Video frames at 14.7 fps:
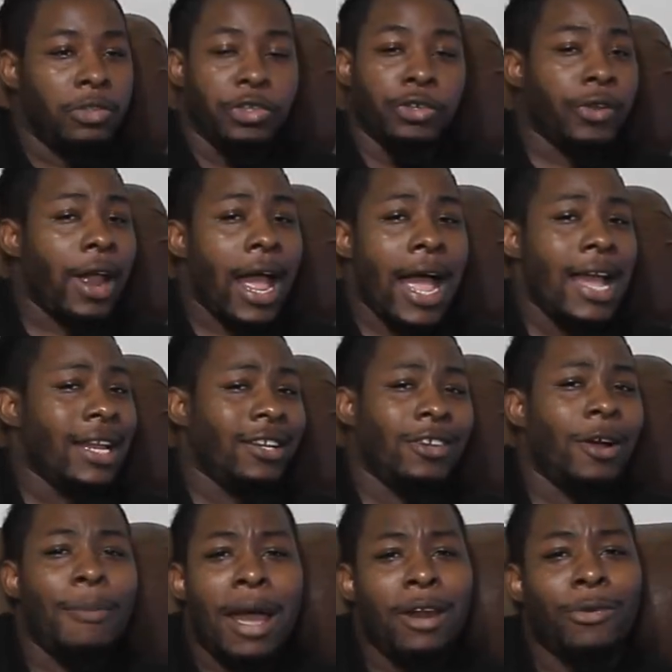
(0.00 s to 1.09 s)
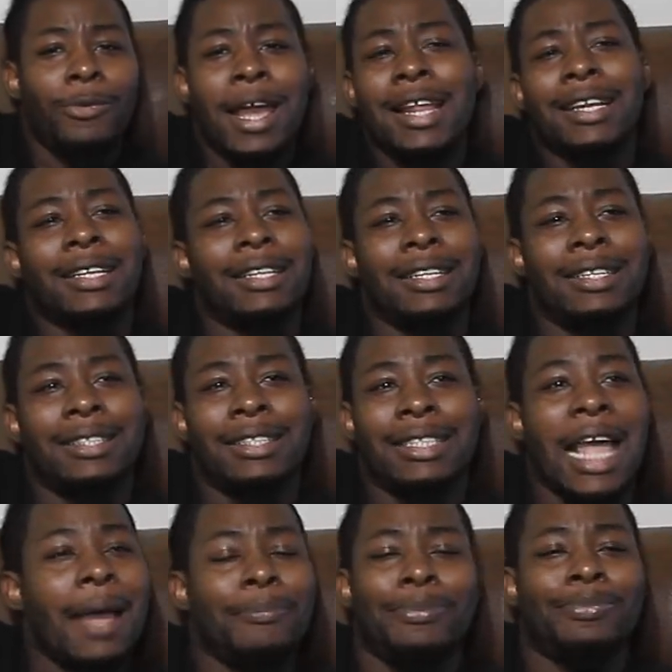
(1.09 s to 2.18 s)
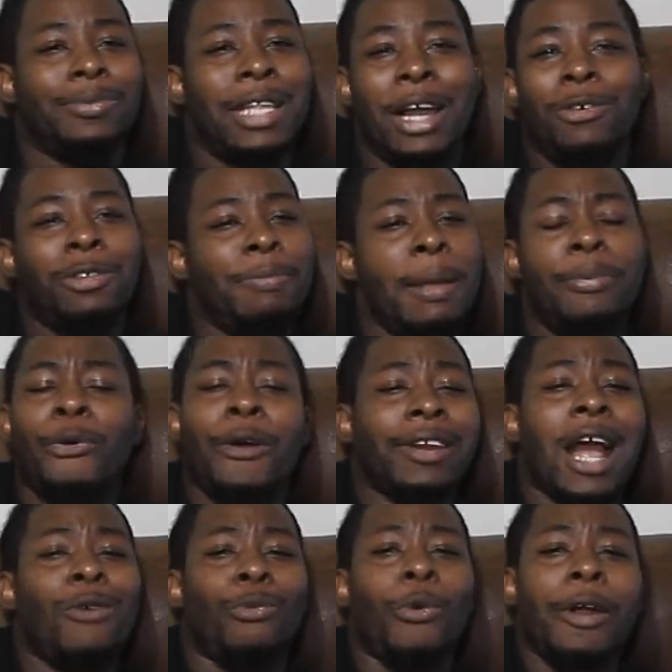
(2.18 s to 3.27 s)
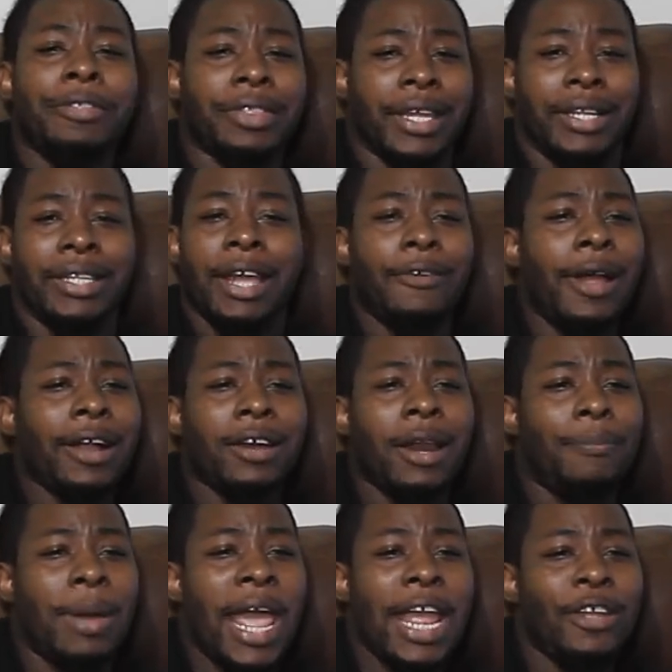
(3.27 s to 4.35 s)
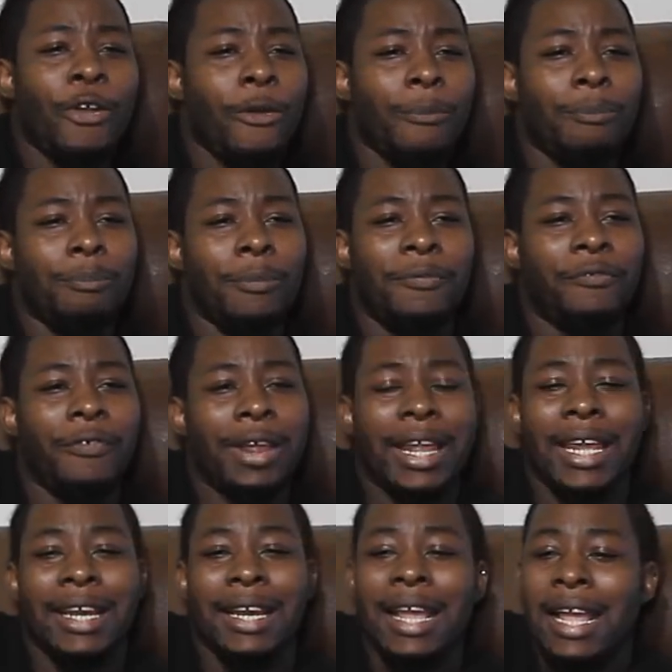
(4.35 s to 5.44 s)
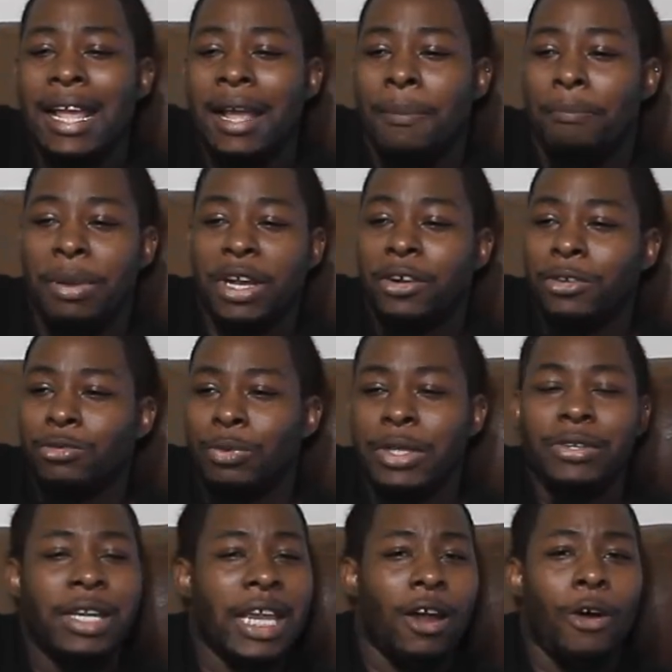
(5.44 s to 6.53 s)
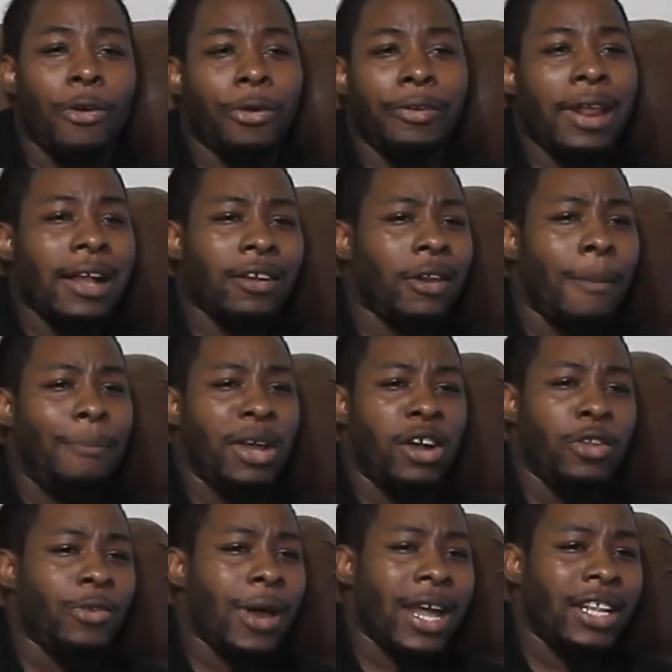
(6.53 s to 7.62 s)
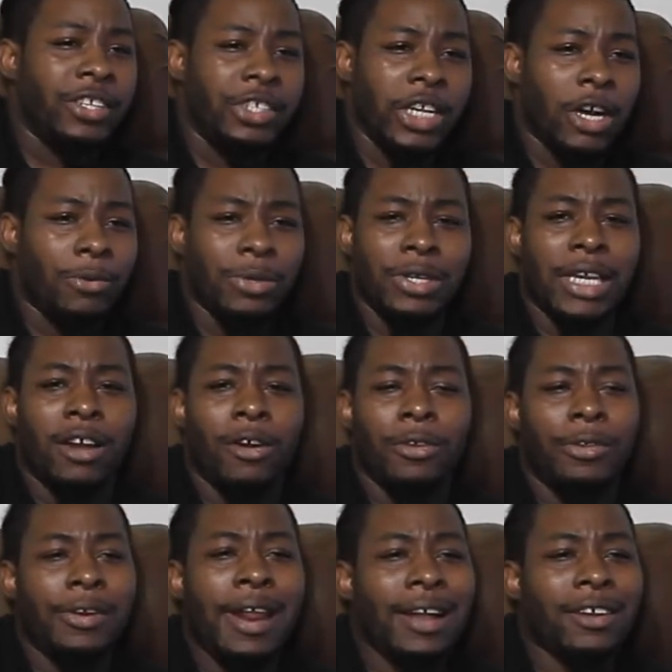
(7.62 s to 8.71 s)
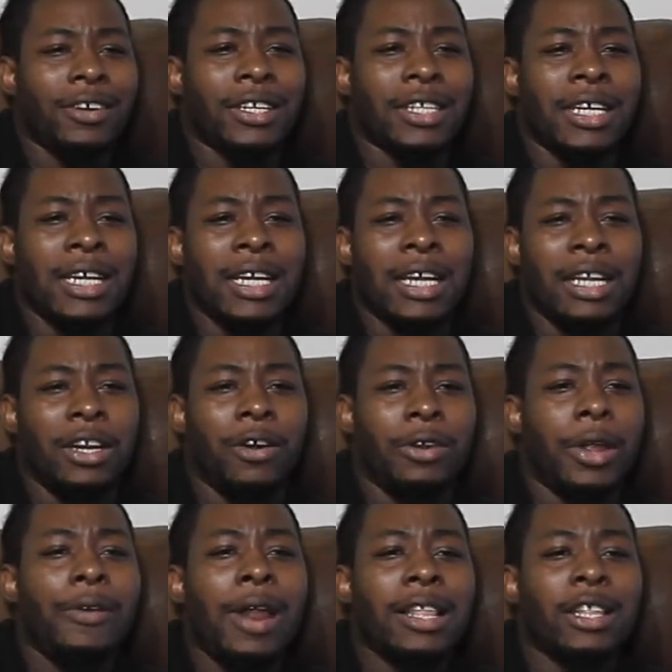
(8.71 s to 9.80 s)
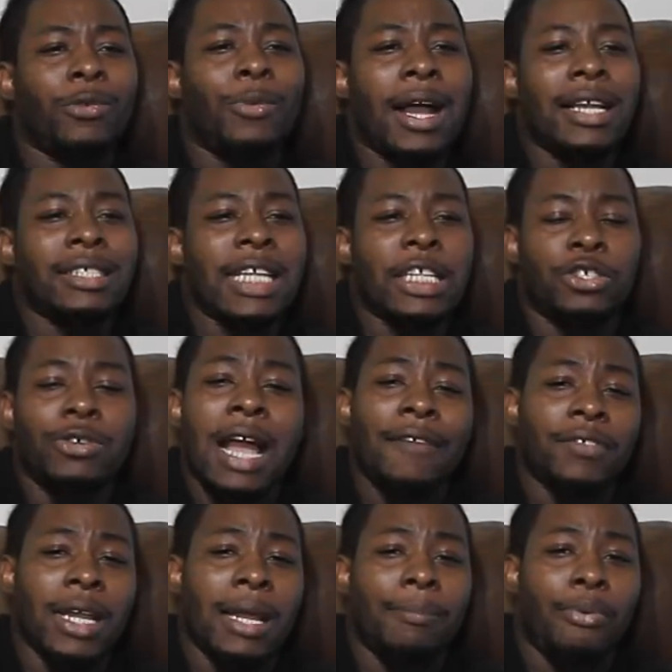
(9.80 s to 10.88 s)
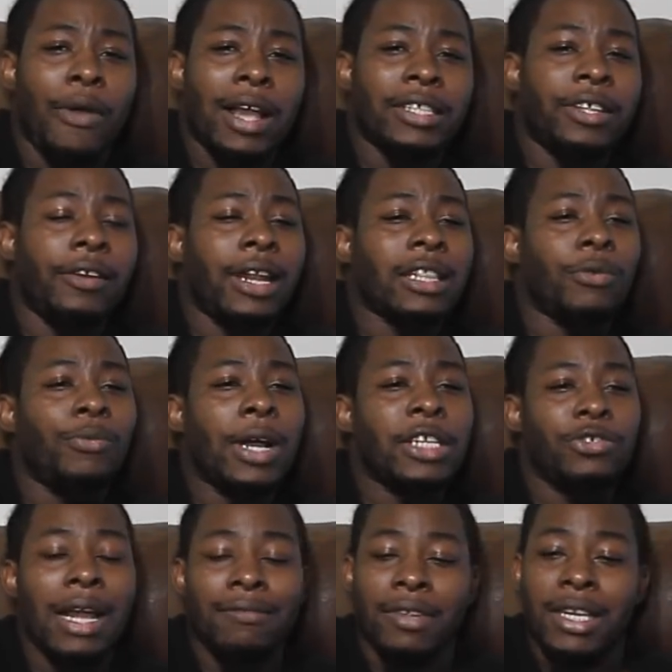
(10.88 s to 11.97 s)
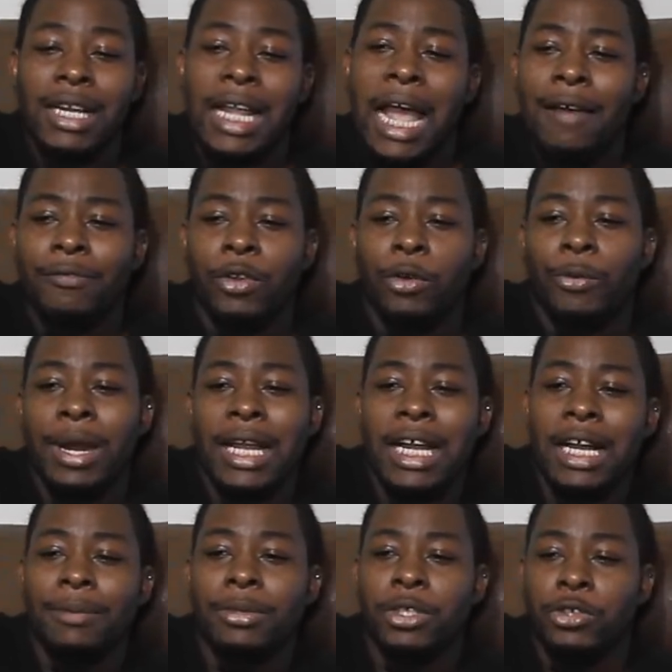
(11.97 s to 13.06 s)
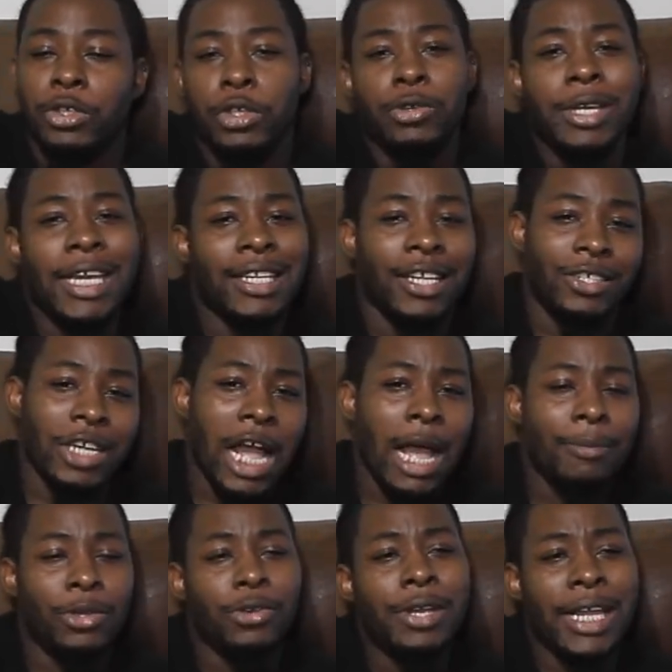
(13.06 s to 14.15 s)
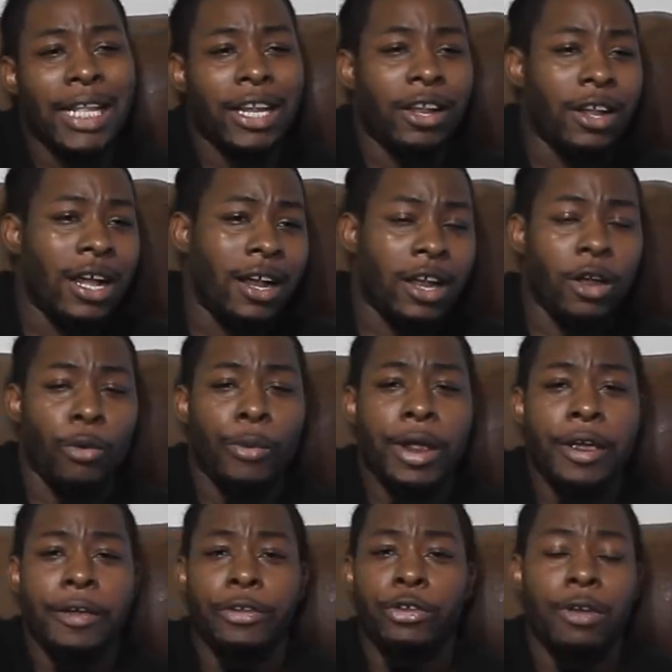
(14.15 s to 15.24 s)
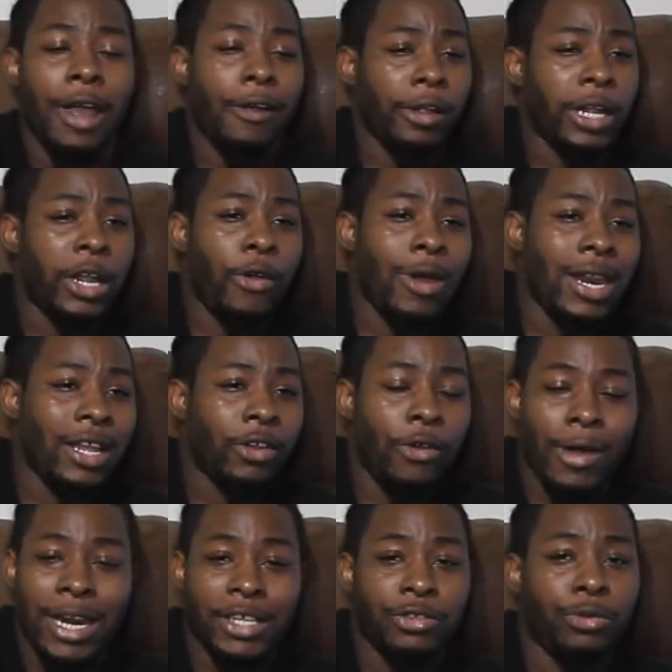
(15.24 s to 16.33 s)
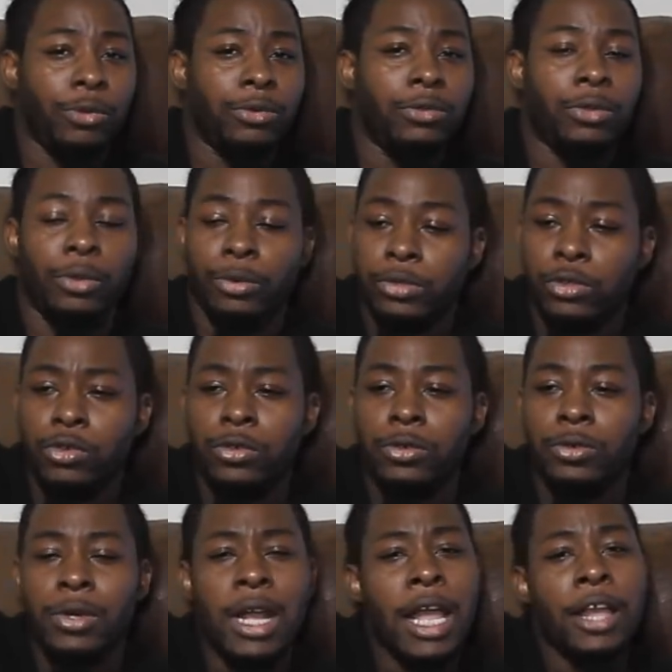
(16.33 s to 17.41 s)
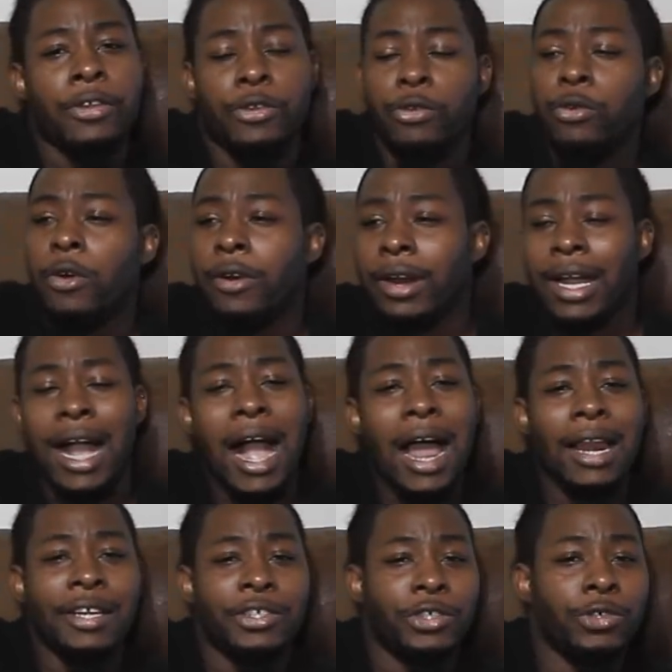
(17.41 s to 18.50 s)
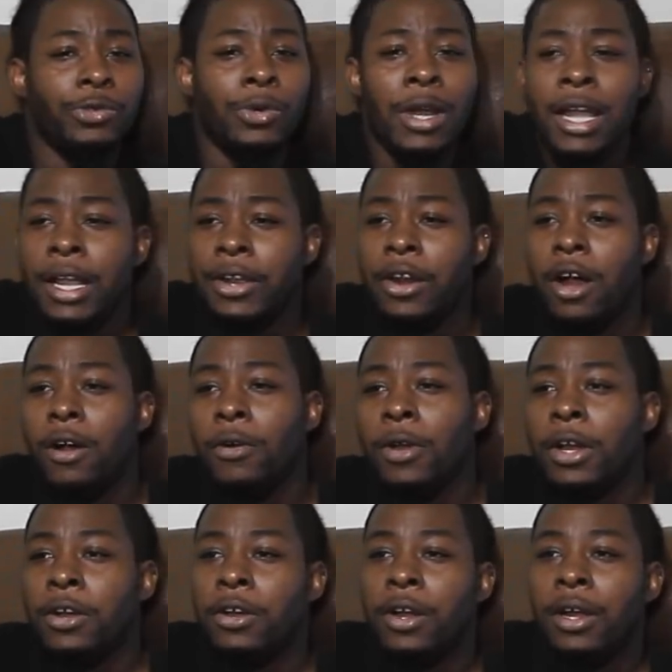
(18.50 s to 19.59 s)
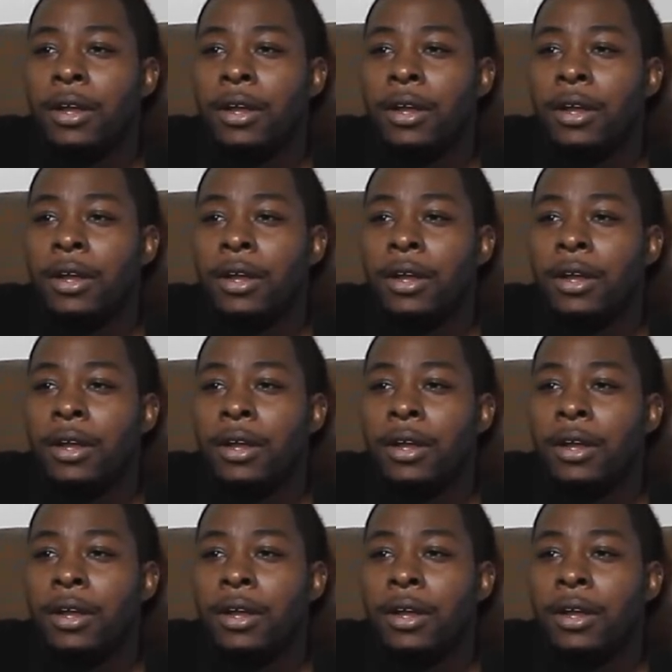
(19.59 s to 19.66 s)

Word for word: junior high, no matter what, that those people are not worth it. They're not gonna pay your freaking bills when you get older. They're not going to bail you out of jail when you get older. They're not going to, you know, they're not the ones that you have to impress. They're not the ones you have to look after when it comes to you getting a job, you getting a career, you earning credit credits through, through school, you going to college, you, you know,